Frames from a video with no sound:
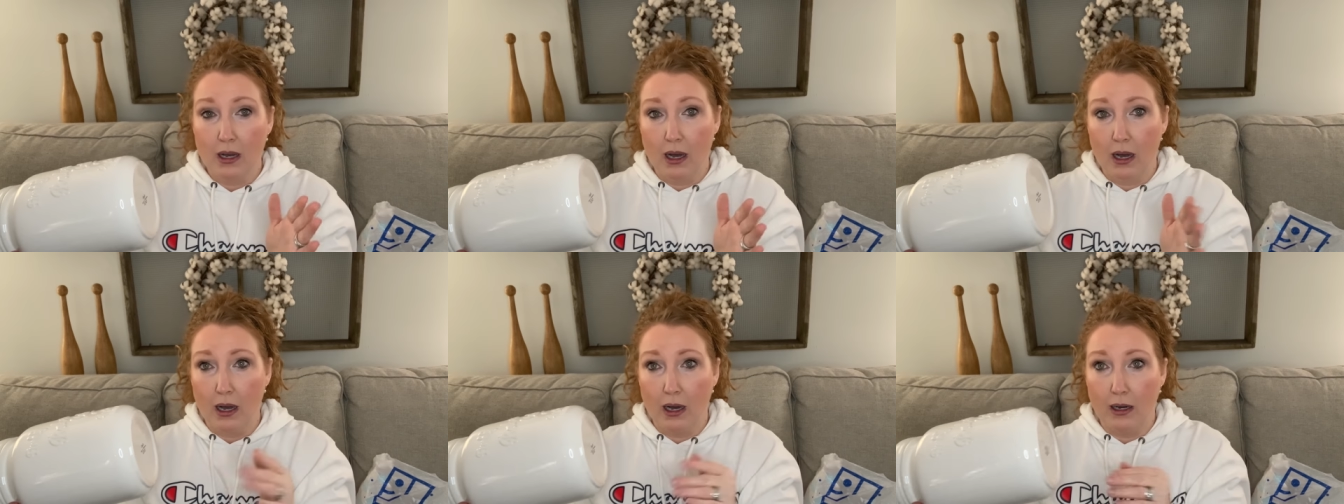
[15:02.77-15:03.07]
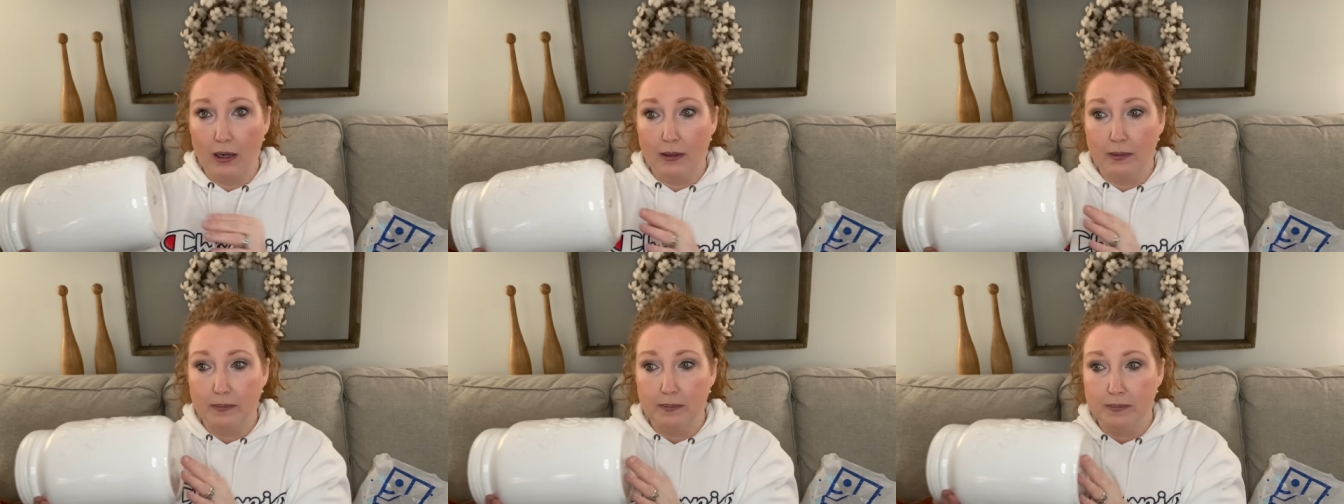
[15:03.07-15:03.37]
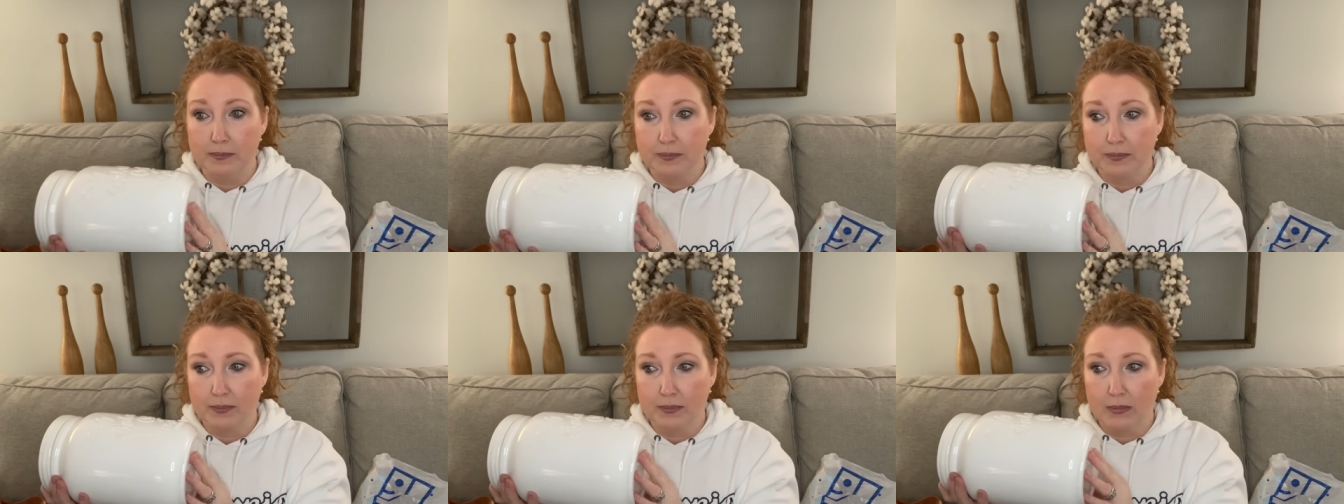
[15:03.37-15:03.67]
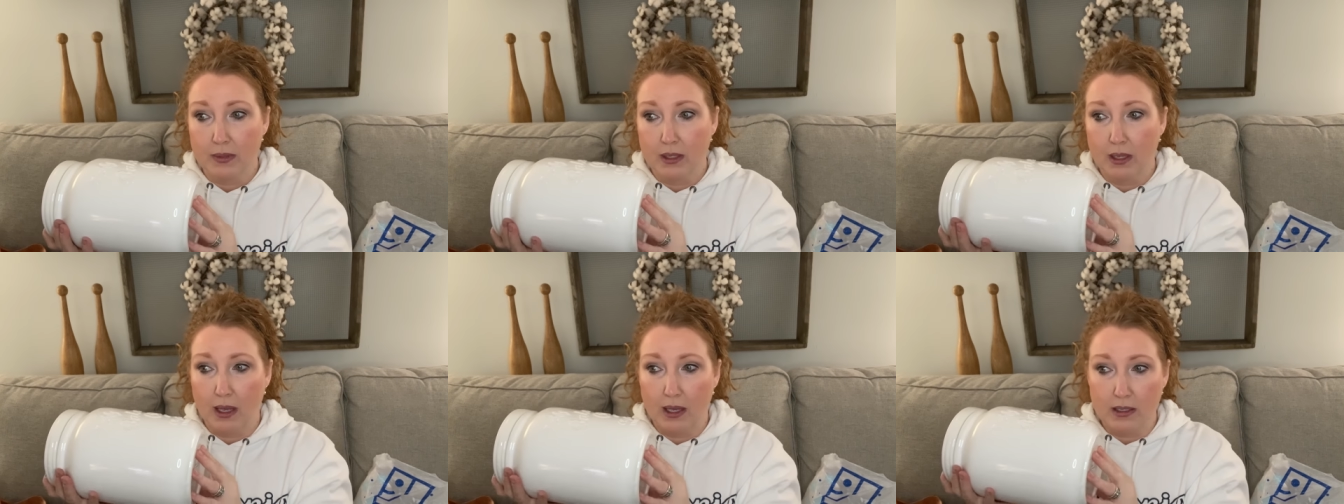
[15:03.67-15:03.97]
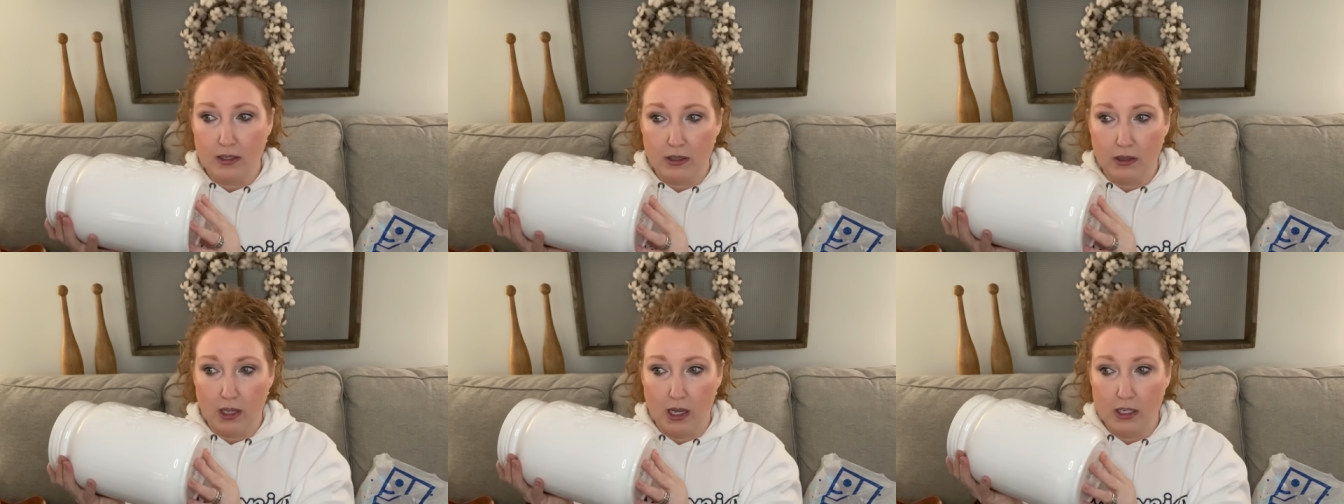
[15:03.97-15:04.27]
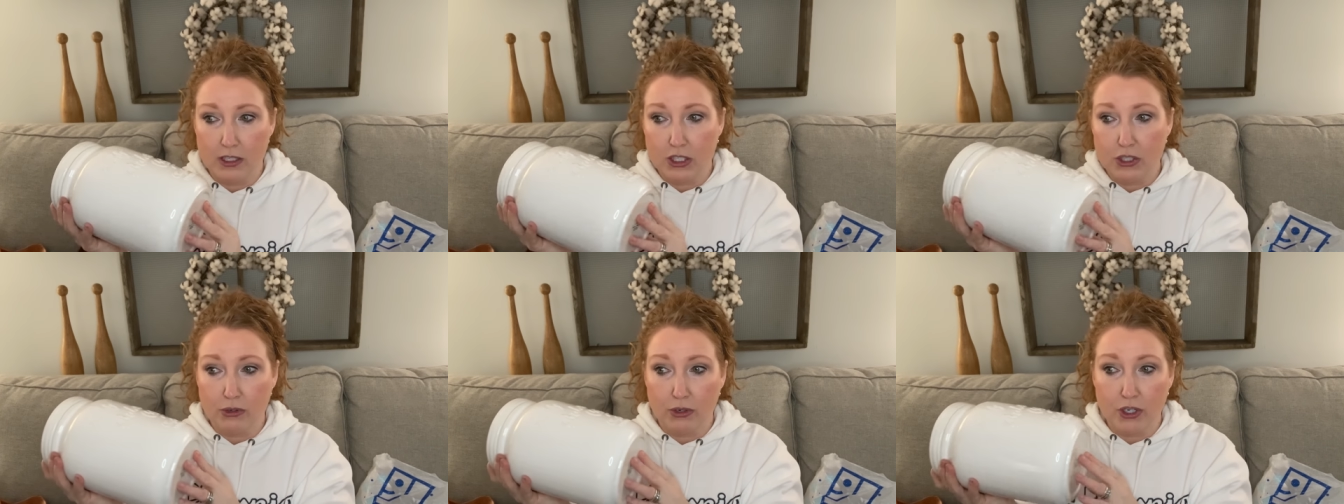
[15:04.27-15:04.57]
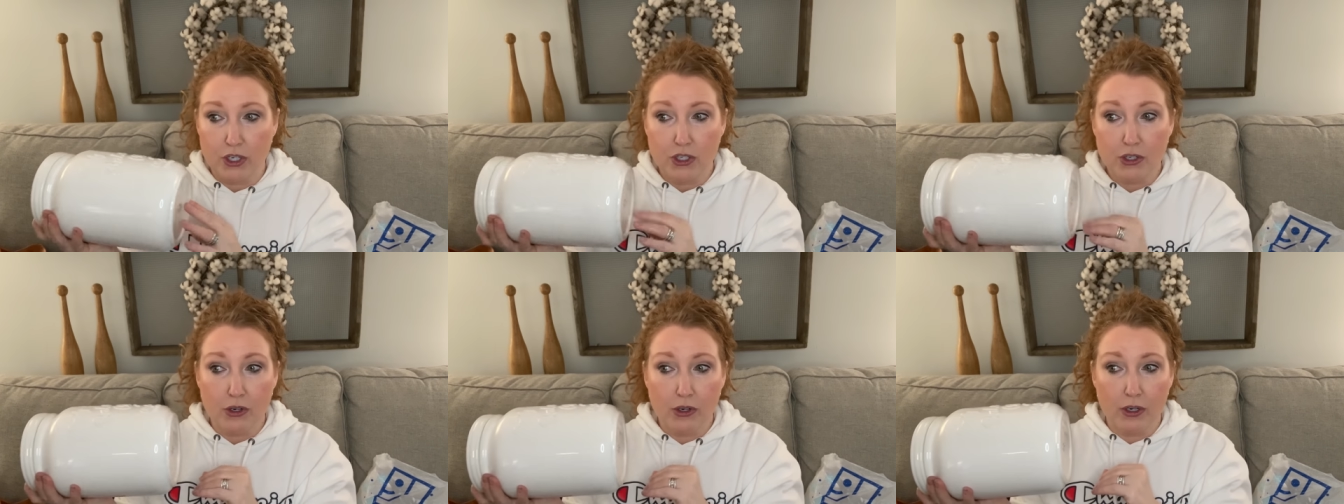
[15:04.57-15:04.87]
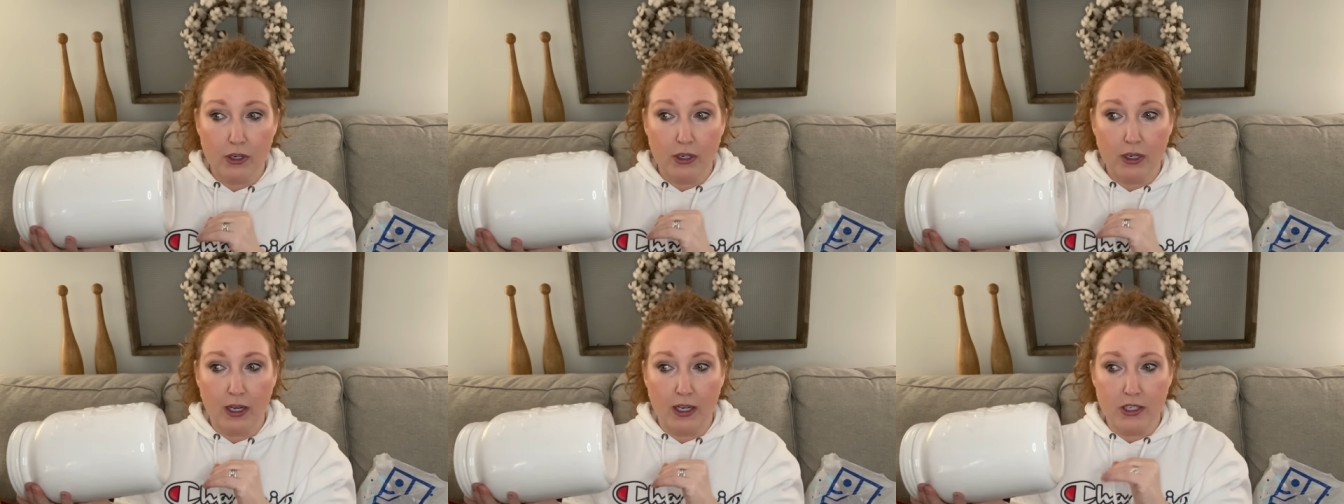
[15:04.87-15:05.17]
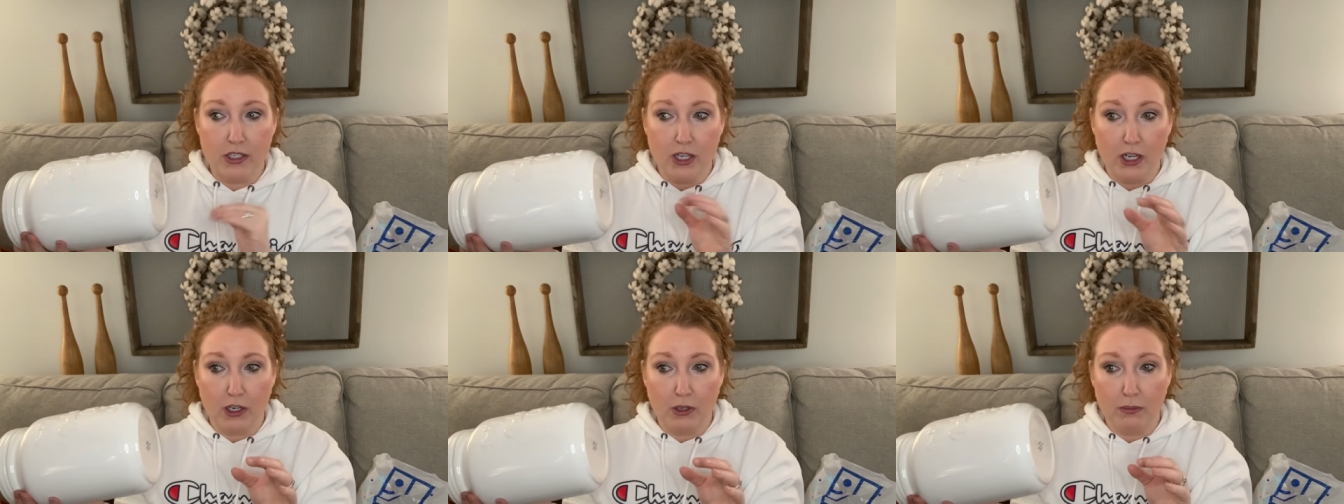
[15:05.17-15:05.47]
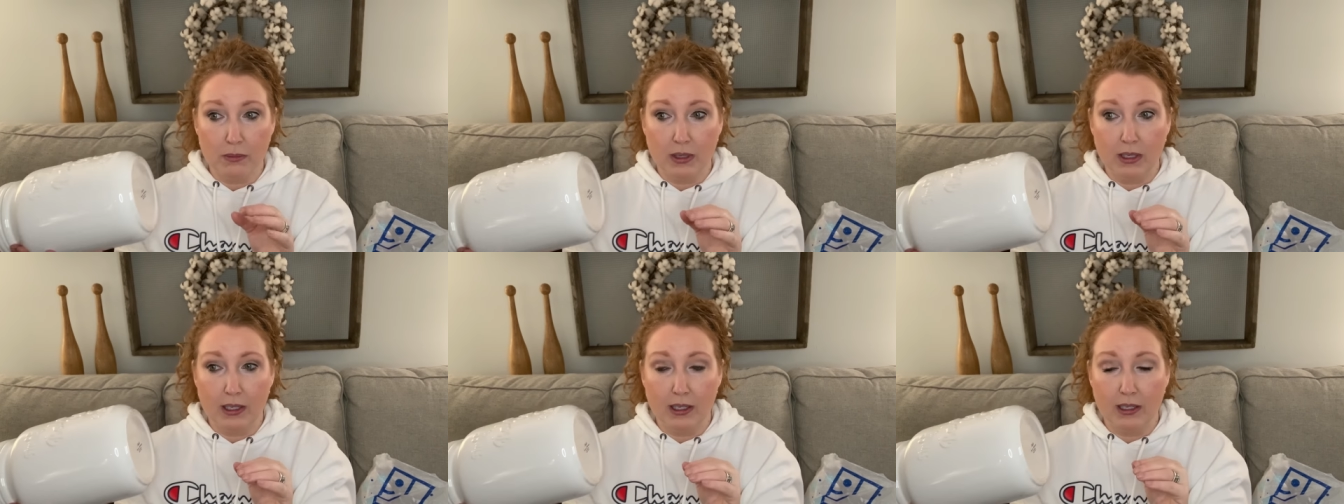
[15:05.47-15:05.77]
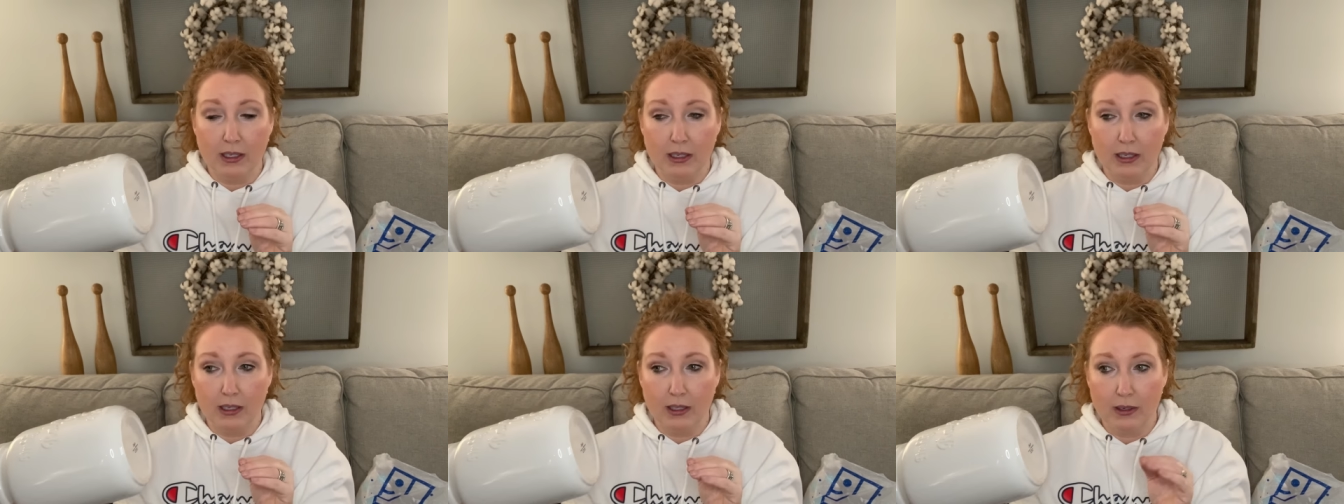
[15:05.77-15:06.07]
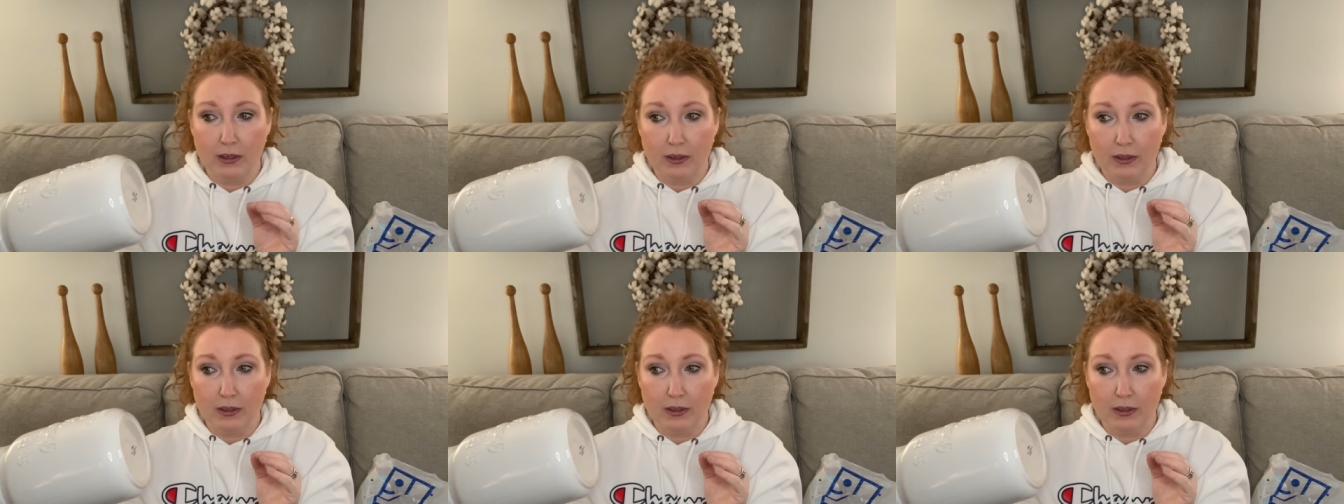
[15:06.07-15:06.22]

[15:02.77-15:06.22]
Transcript: Um, long story short, a gentleman